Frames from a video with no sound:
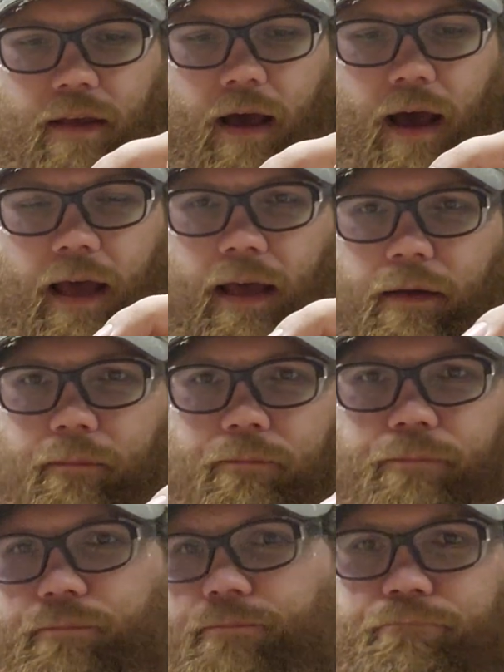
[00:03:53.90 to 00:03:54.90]
I'm
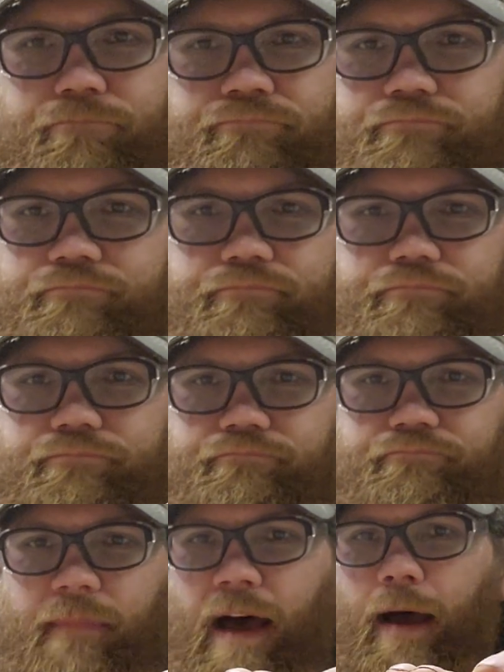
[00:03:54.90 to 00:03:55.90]

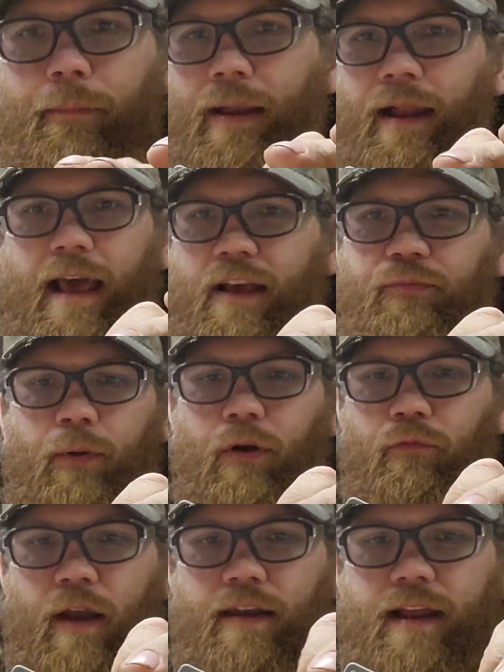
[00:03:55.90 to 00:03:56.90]
not an expert
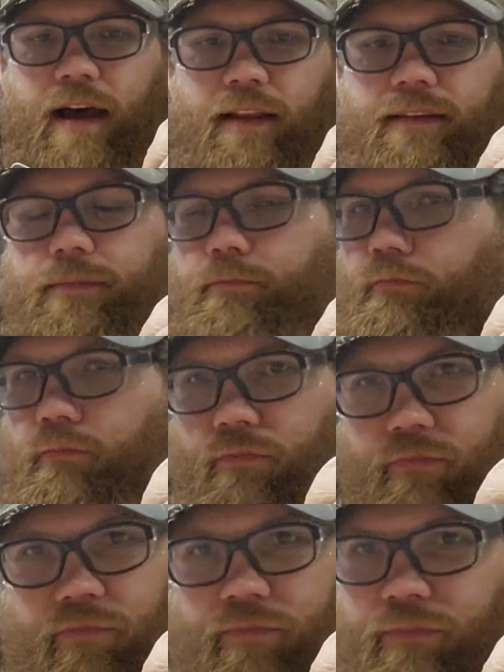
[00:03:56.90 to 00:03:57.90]
on red dots,
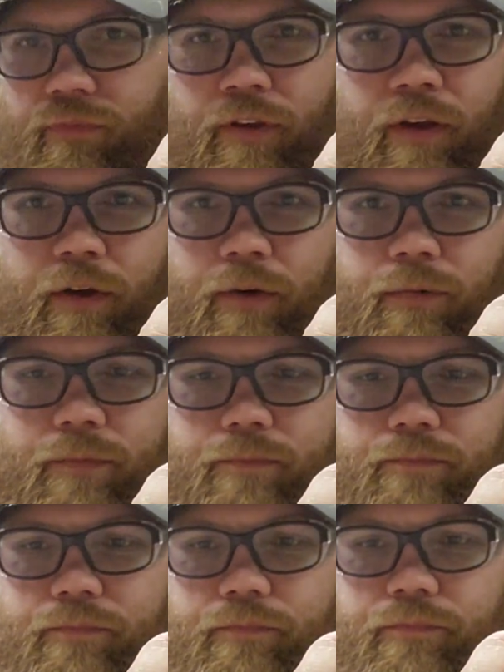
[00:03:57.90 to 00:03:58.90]
so
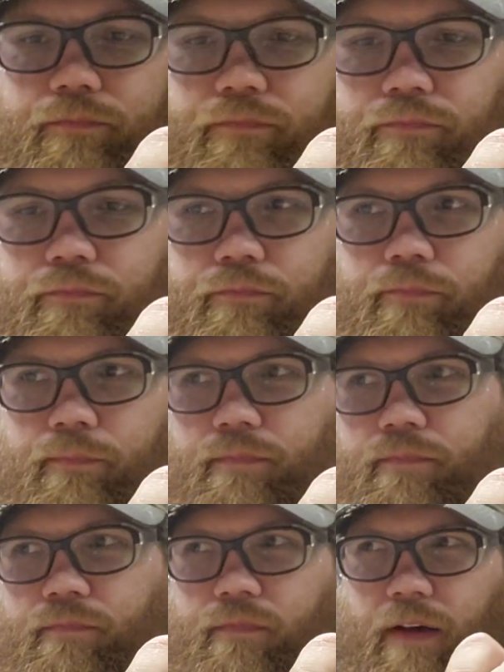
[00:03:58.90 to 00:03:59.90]

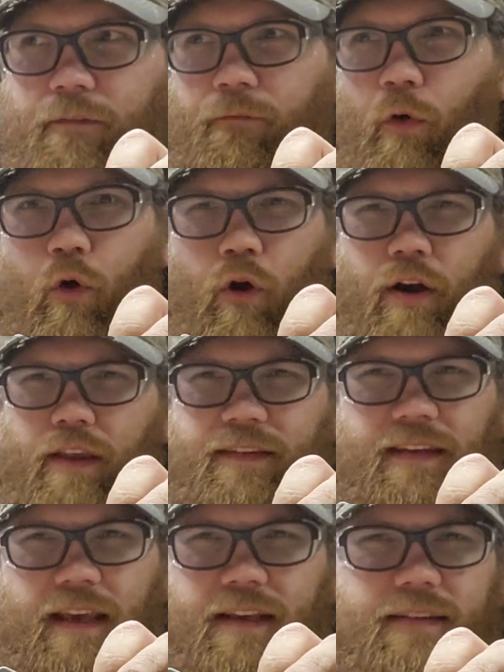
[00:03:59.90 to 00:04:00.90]
like 4 to
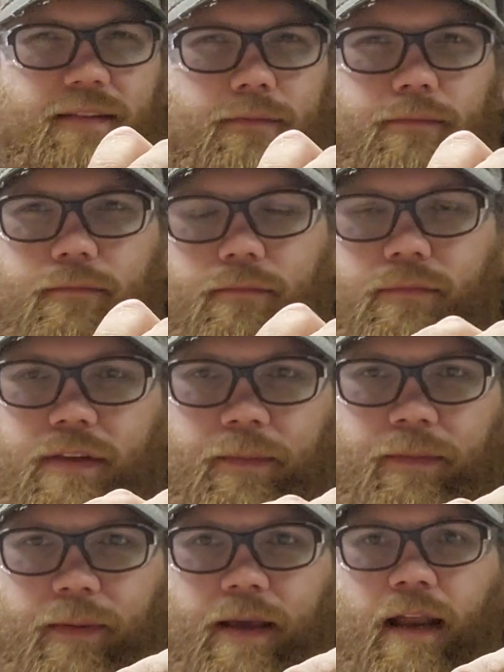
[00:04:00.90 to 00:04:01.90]
6
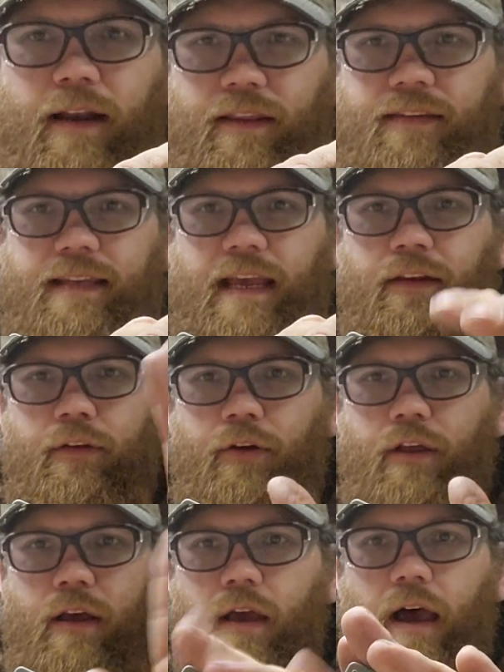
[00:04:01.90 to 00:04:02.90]
seems to be kind of the
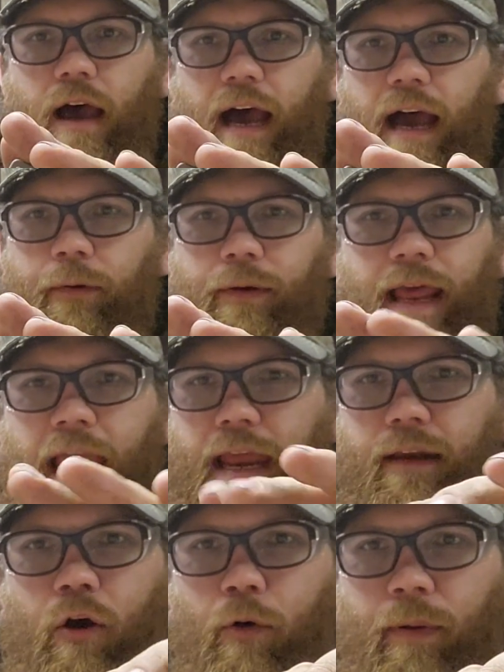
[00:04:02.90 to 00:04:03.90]
standard. I went
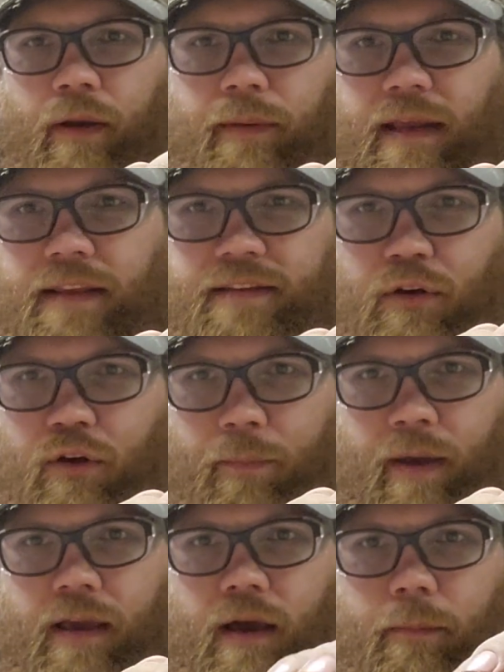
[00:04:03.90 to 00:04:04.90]
8, hoping it'd be easier to
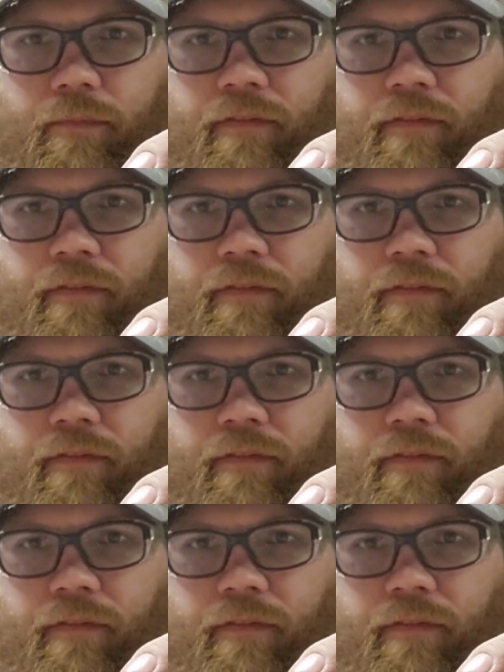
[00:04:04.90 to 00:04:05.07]
pick up